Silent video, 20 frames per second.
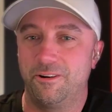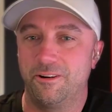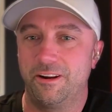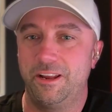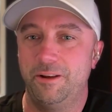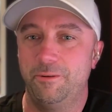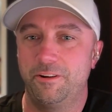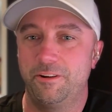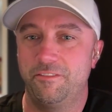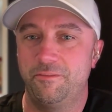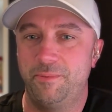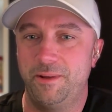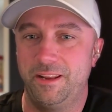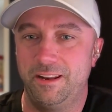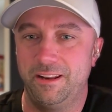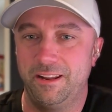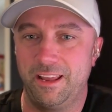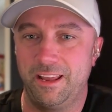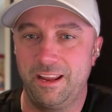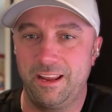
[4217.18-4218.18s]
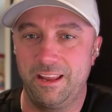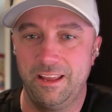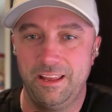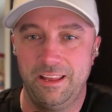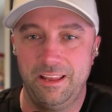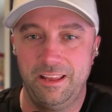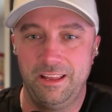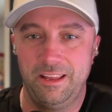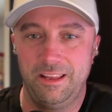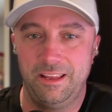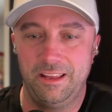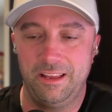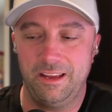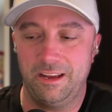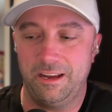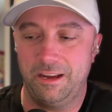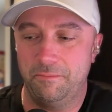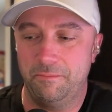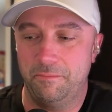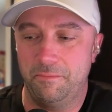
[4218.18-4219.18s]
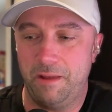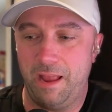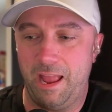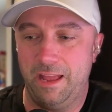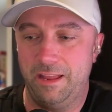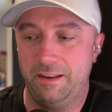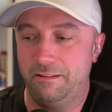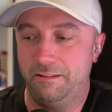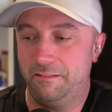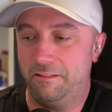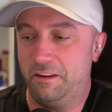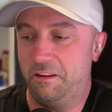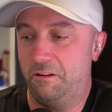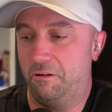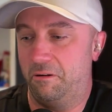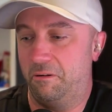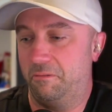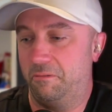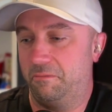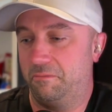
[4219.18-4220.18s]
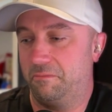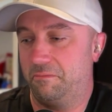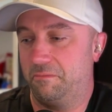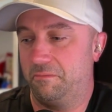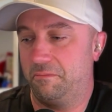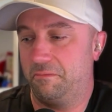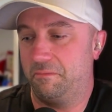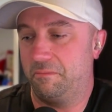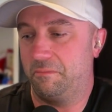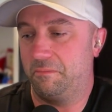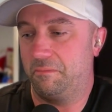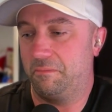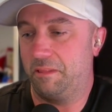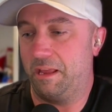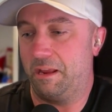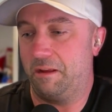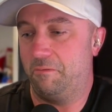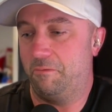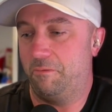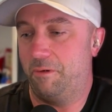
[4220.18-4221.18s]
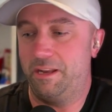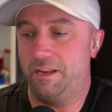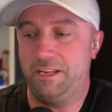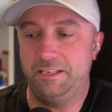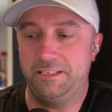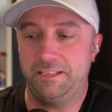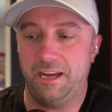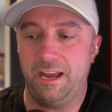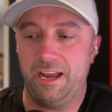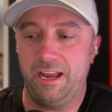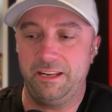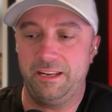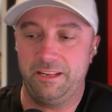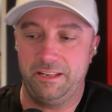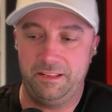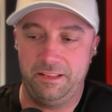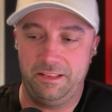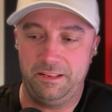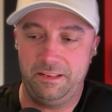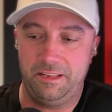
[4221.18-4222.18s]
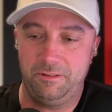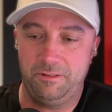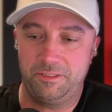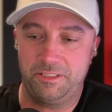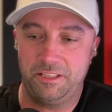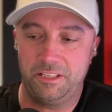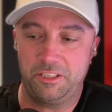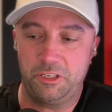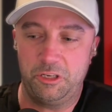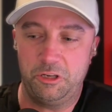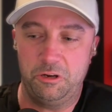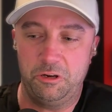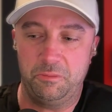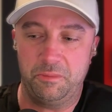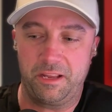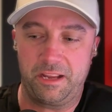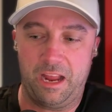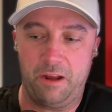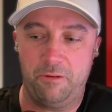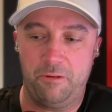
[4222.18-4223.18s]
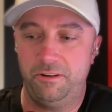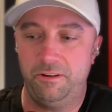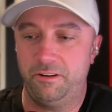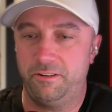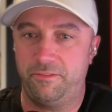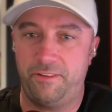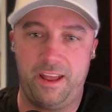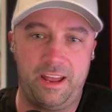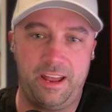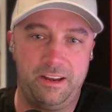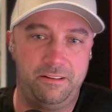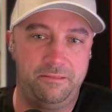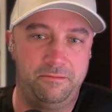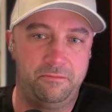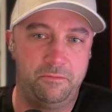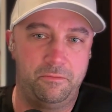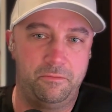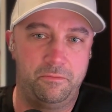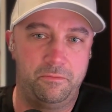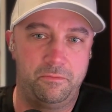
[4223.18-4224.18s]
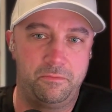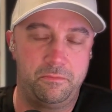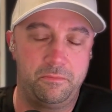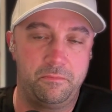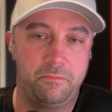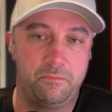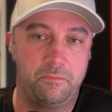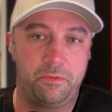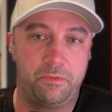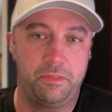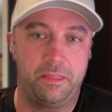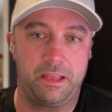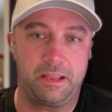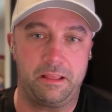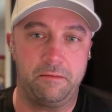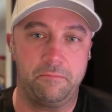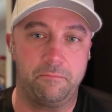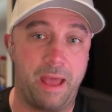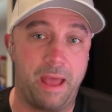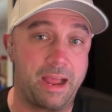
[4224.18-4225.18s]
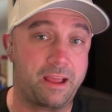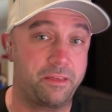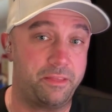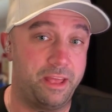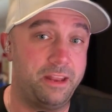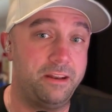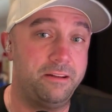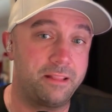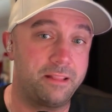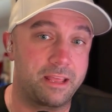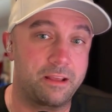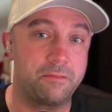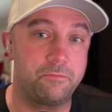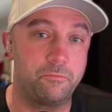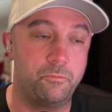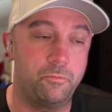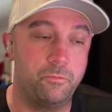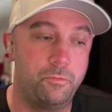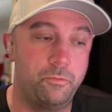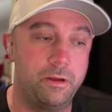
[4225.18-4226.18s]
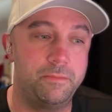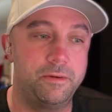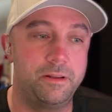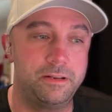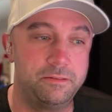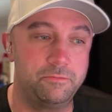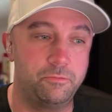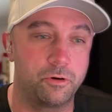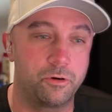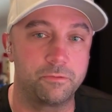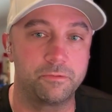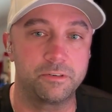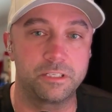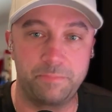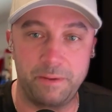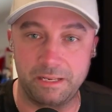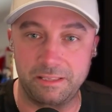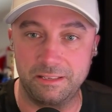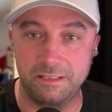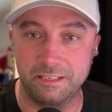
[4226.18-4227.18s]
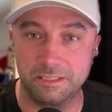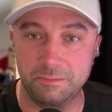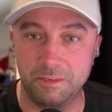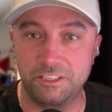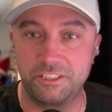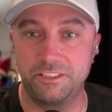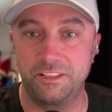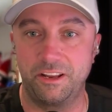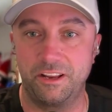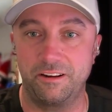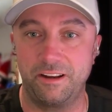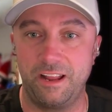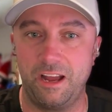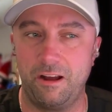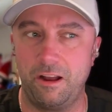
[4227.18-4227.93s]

he would have been like, and, you know, like, when he died and then he was in the tomb, like, I wouldn't have had, like, back then, like, women weren't respected as much as they are now. I